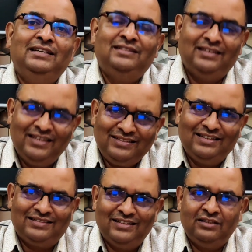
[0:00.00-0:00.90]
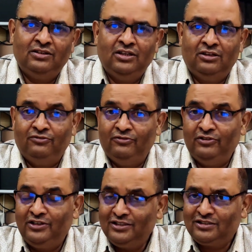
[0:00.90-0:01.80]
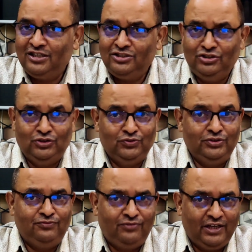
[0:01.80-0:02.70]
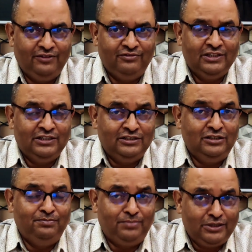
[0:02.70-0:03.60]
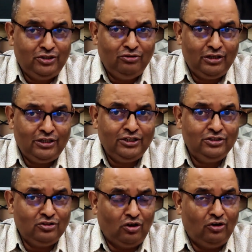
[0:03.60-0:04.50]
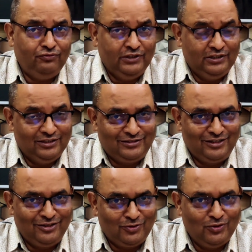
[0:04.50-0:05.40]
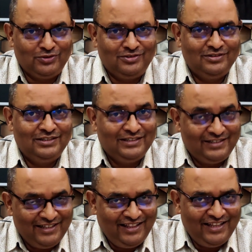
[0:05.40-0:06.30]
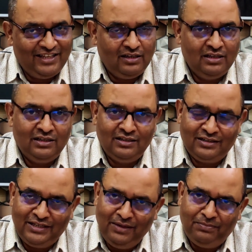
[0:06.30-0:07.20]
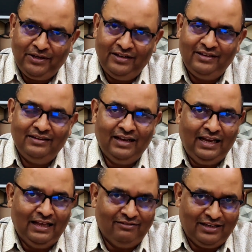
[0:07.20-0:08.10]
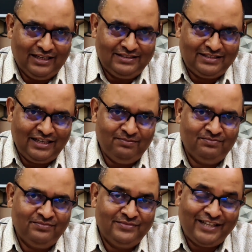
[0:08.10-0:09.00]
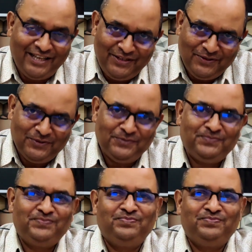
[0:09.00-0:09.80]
In the next lesson, we will discuss Unit 5, the peculiarities of industrial growth. Till then, keep reading and have a nice time. Thank you.